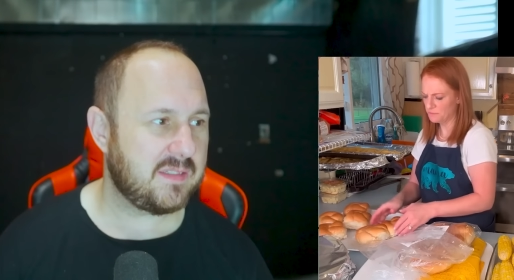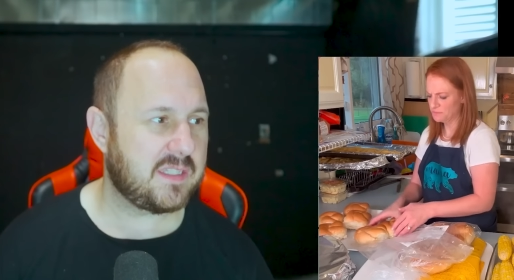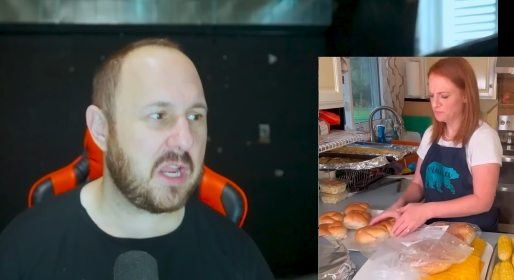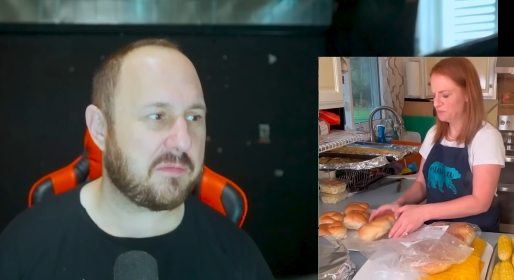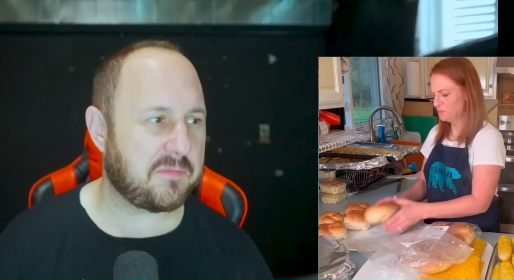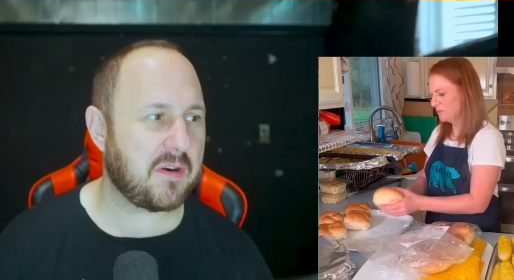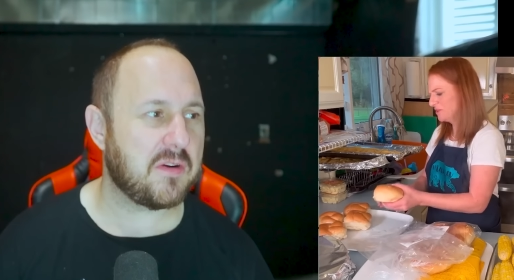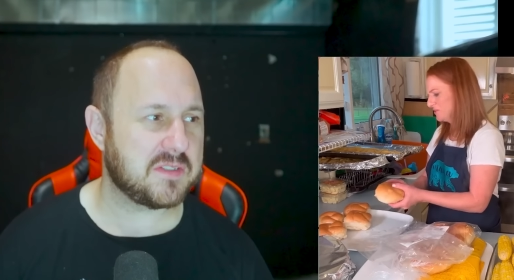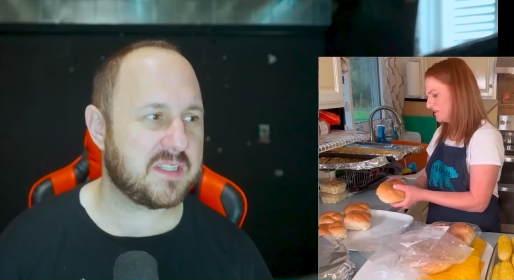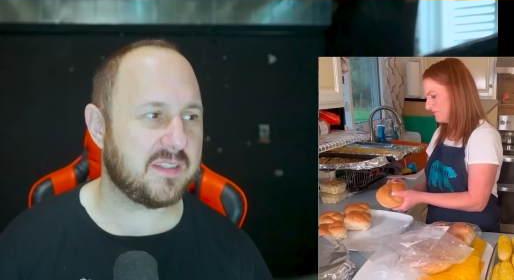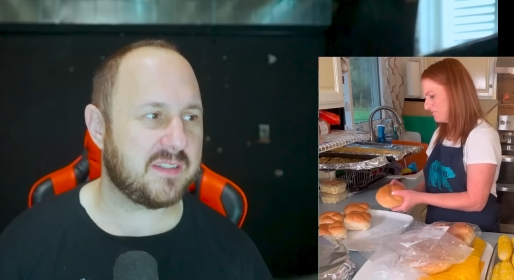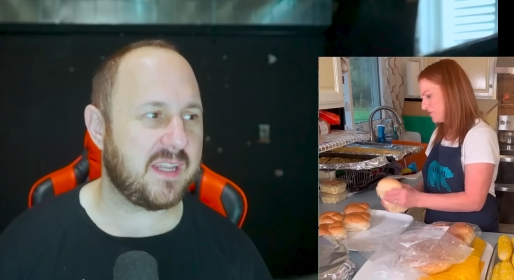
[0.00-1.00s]
Speaker 1: They're
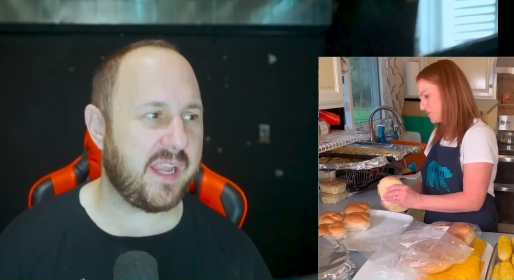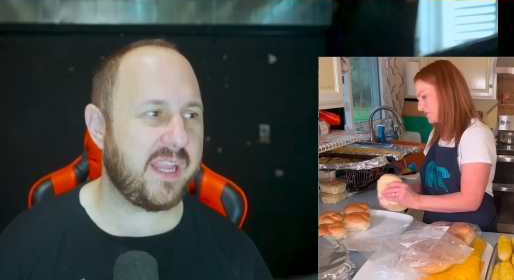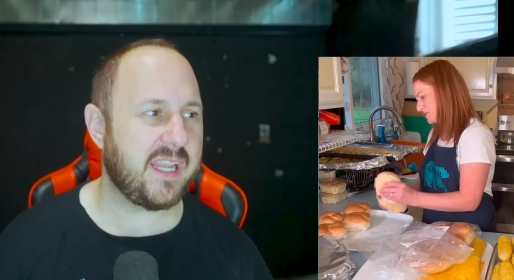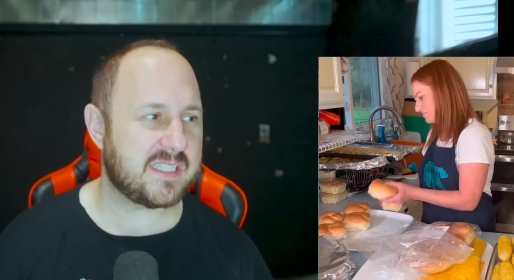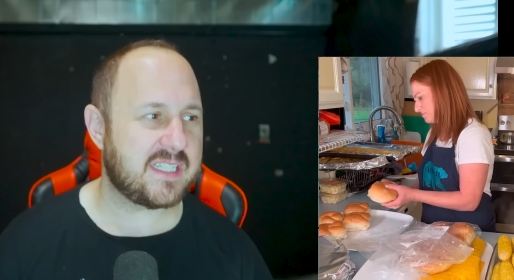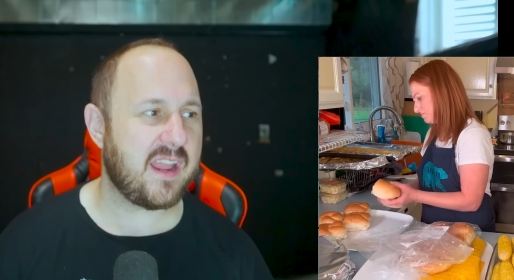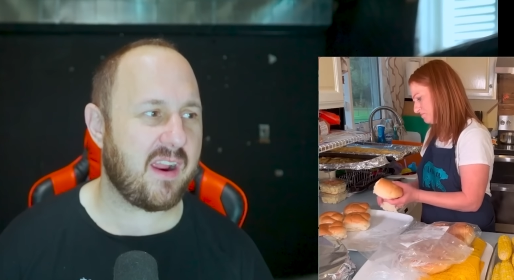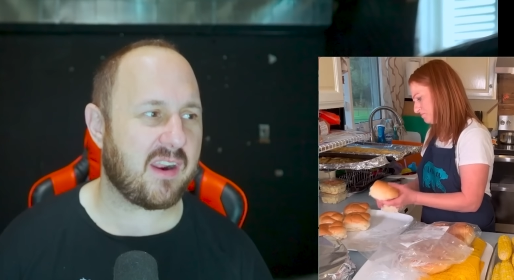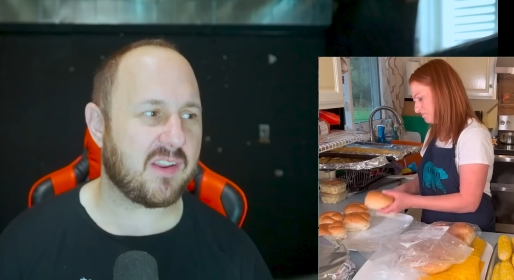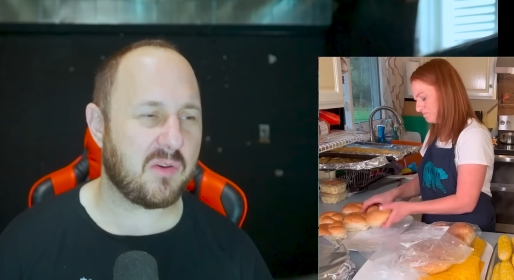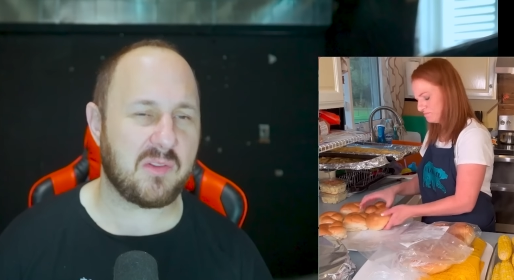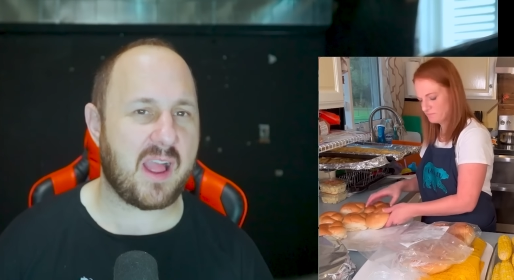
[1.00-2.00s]
frozen. Yes, they are.
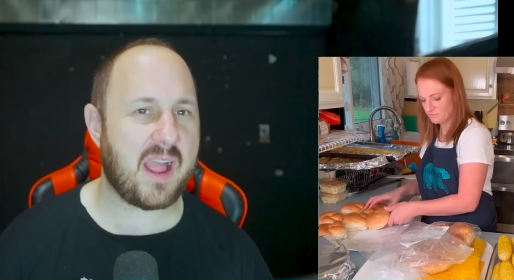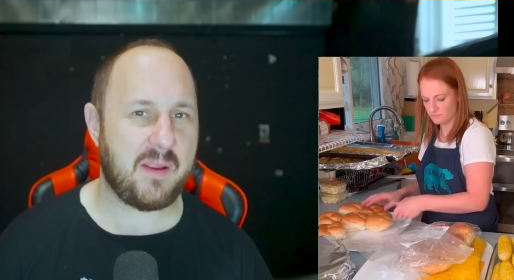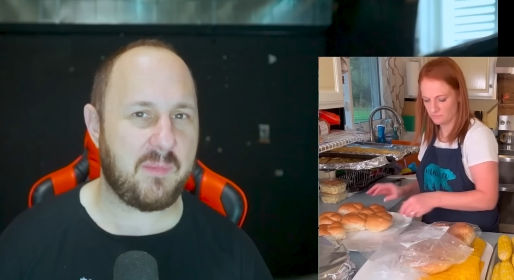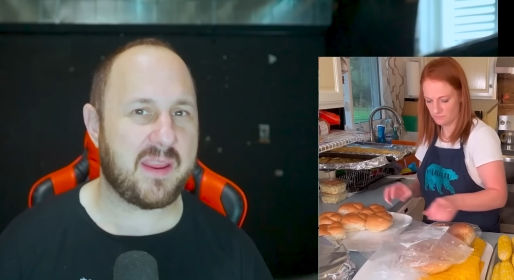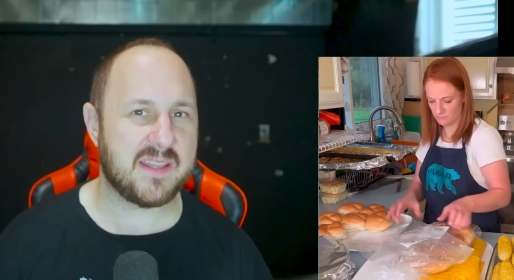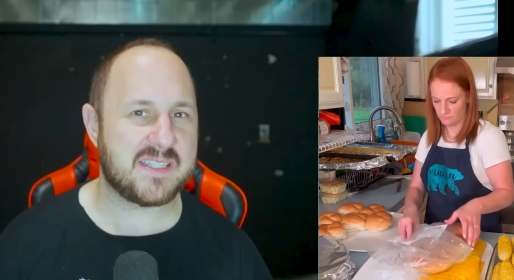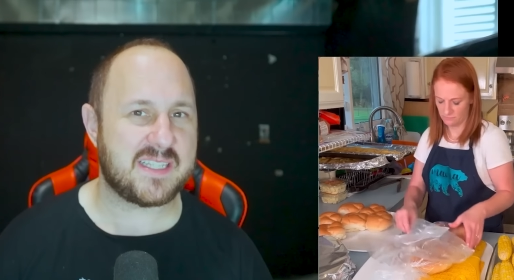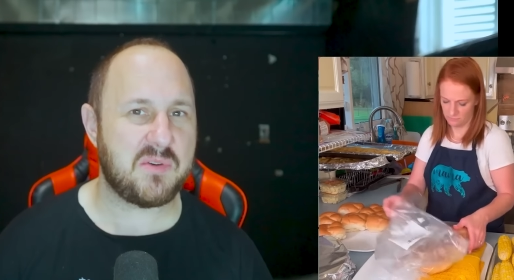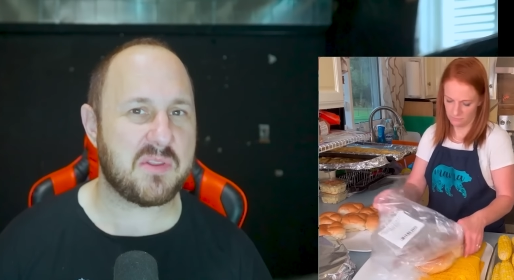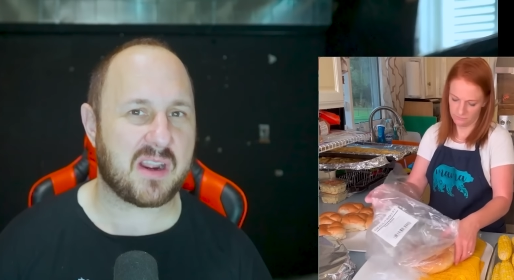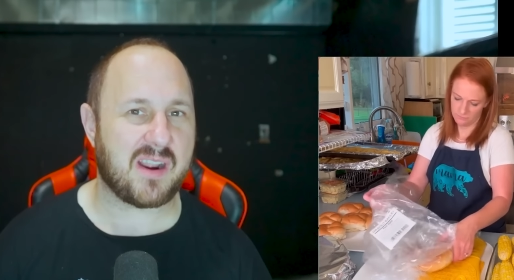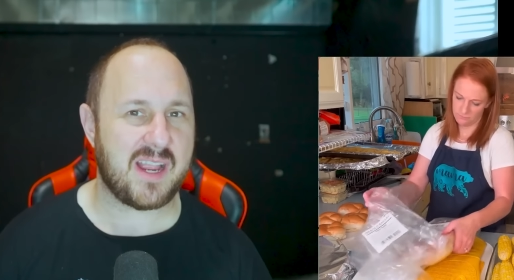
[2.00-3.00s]
Don't lie. We can see
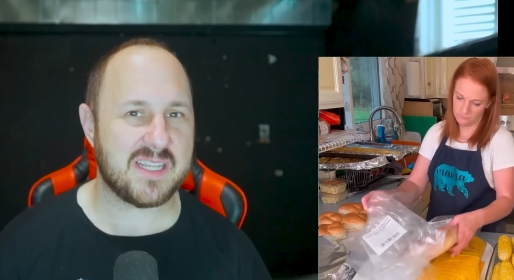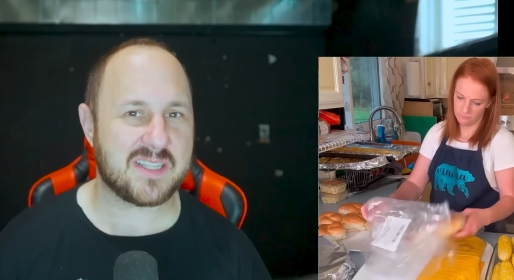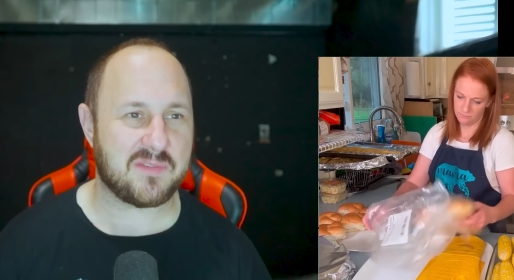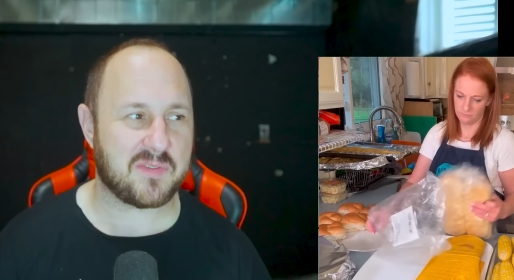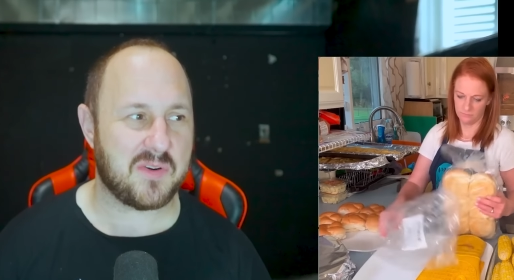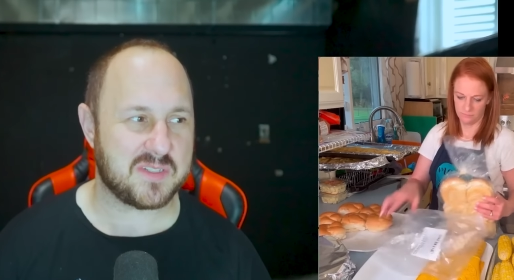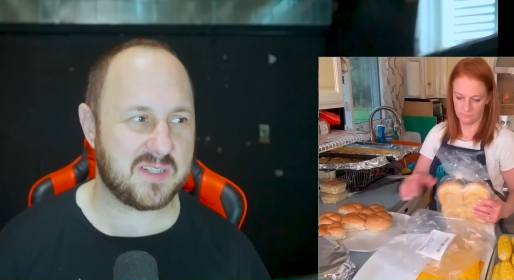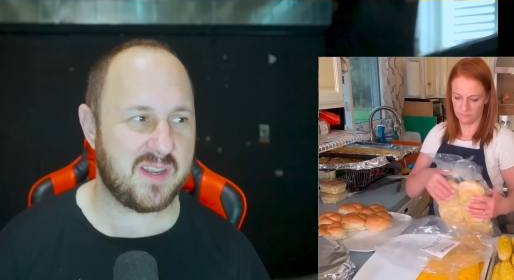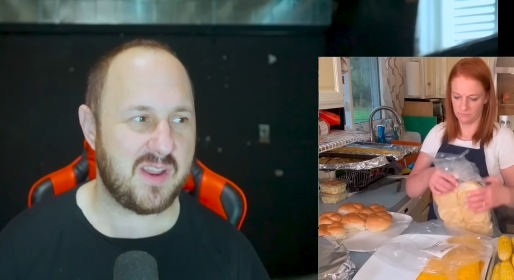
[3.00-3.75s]
with our eyes they're frozen.